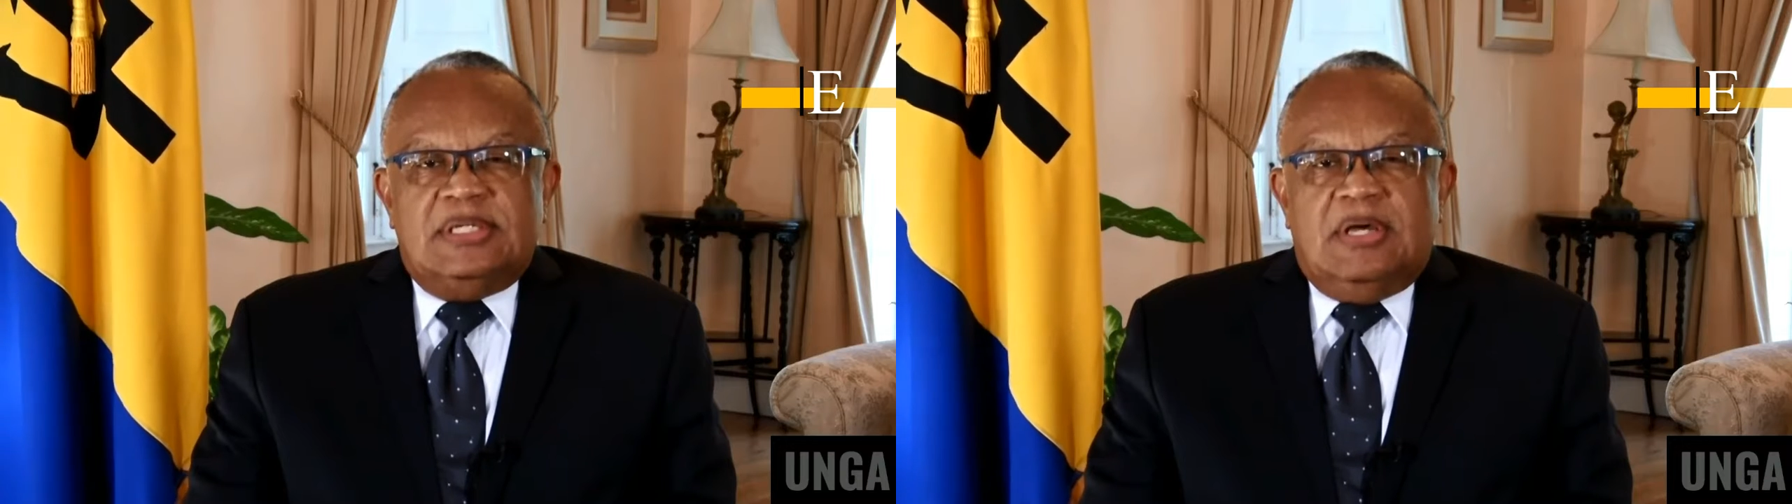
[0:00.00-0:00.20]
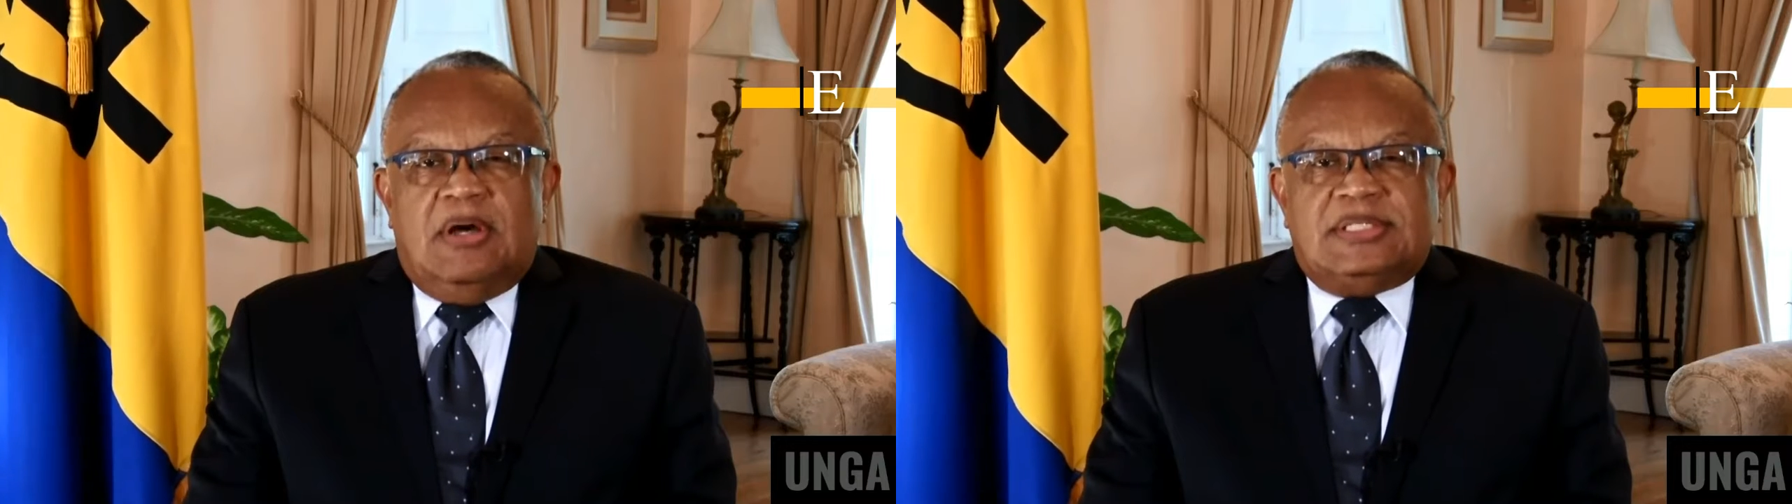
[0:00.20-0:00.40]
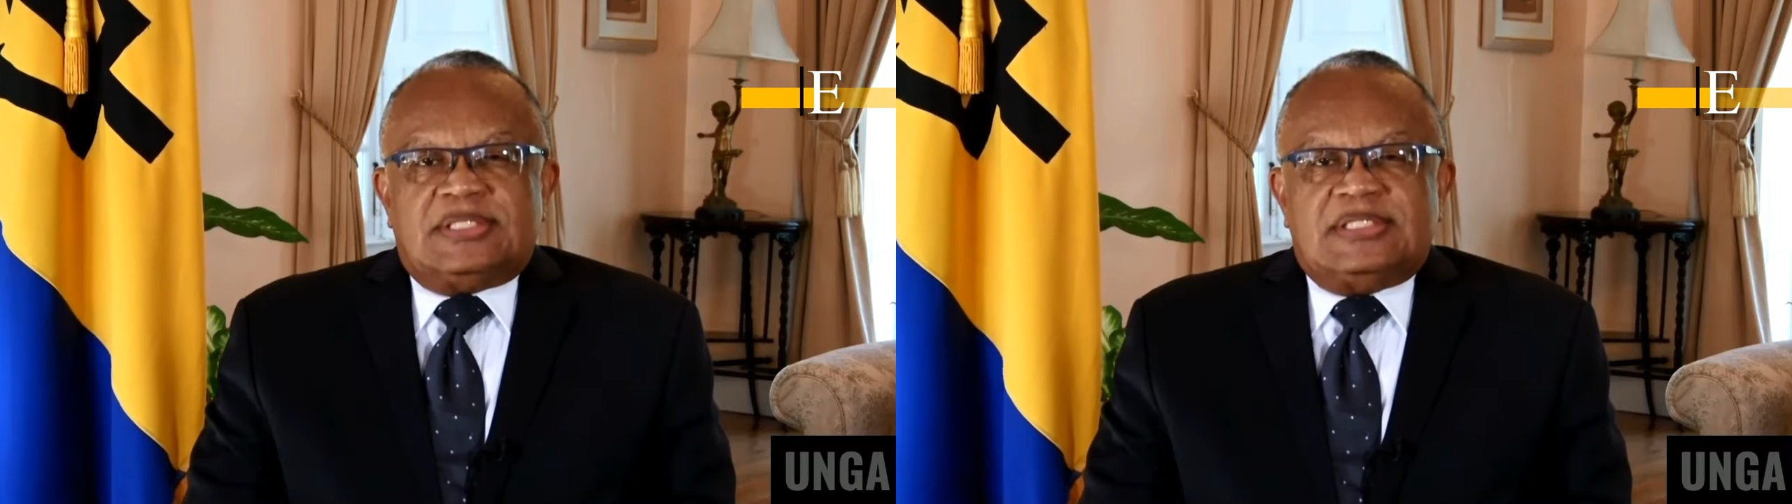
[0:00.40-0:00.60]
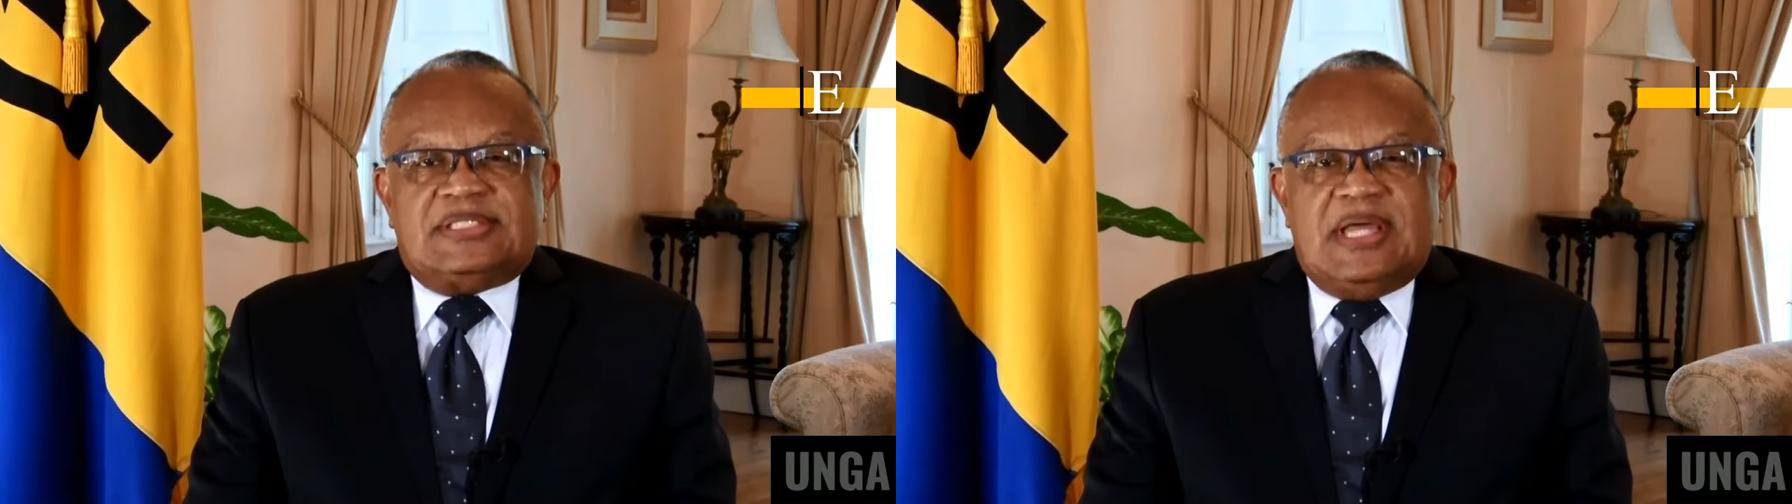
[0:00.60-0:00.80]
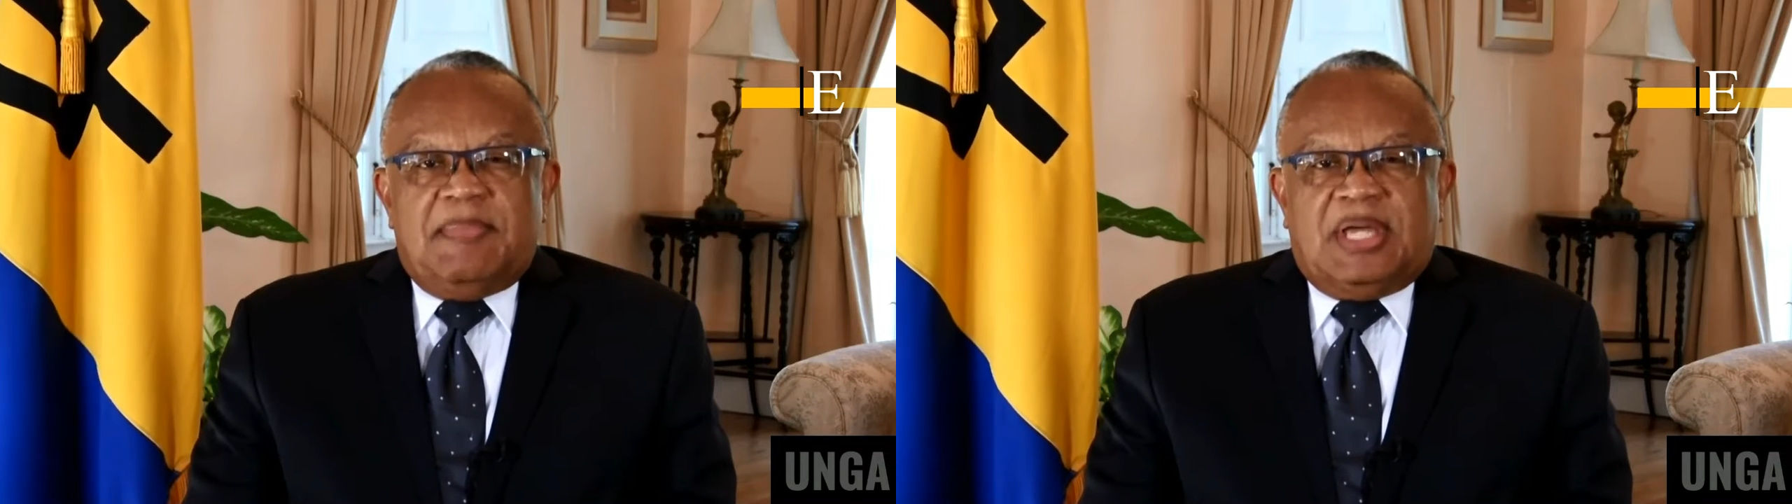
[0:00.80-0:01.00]
on
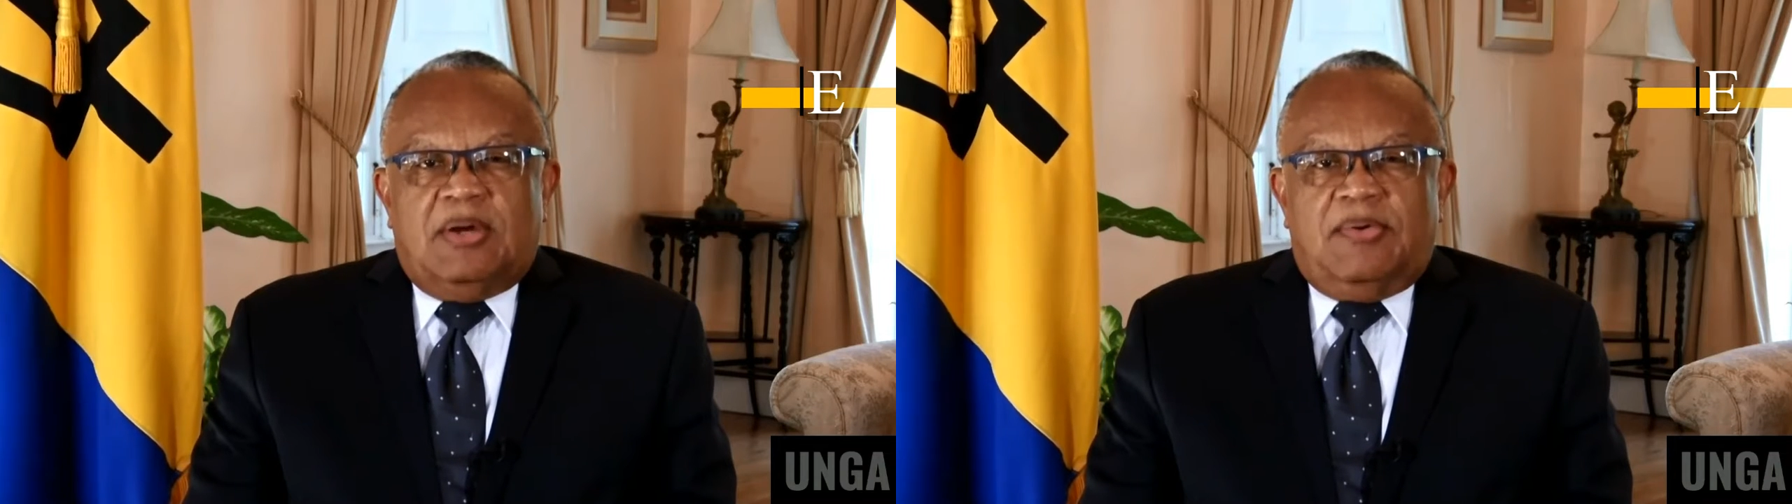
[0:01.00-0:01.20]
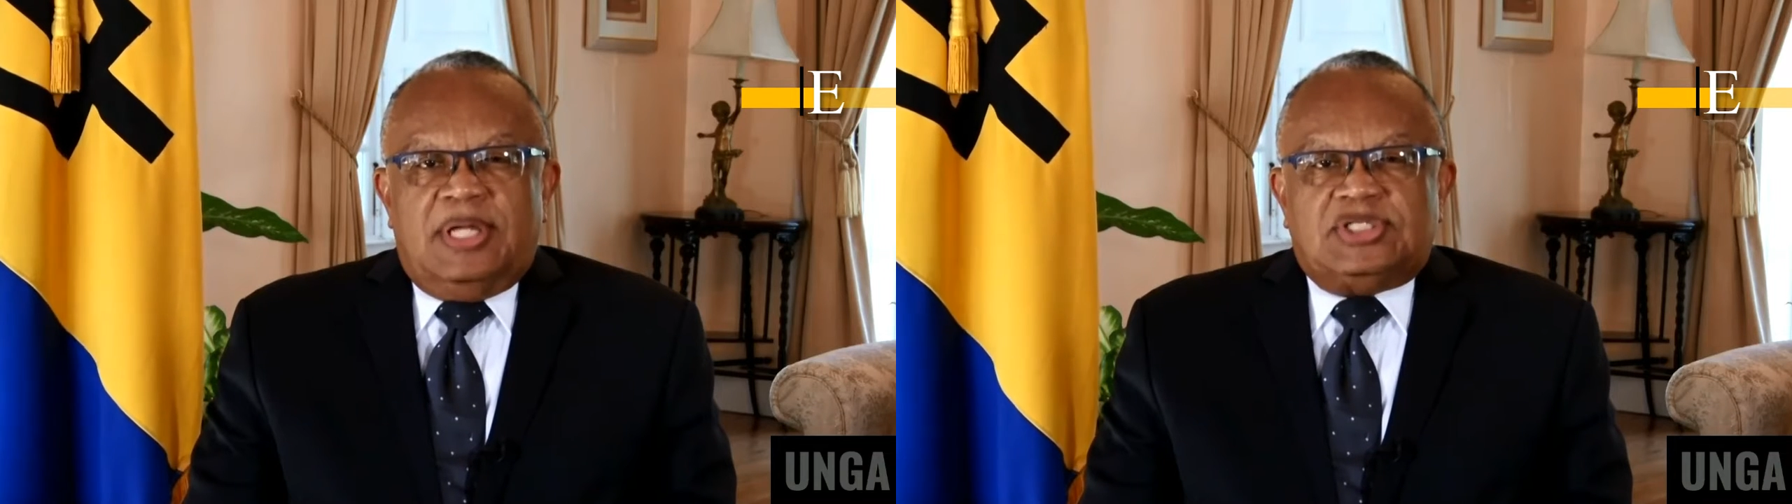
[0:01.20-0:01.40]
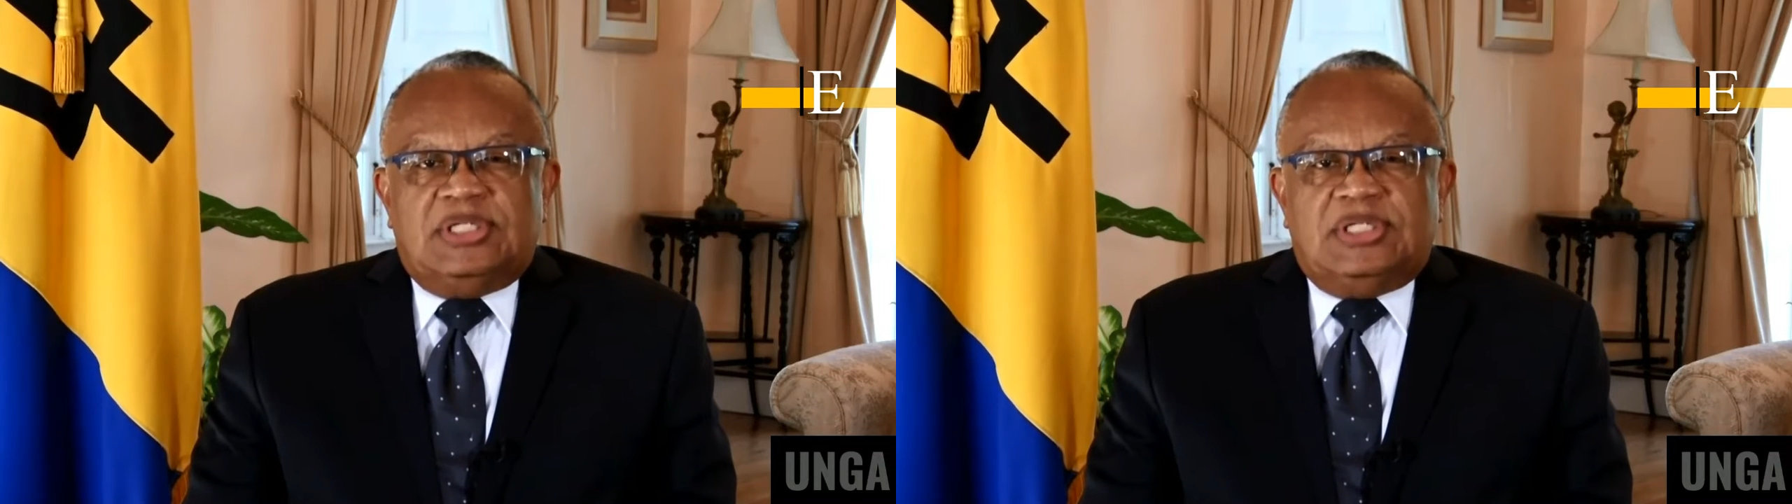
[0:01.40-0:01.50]
systemic racial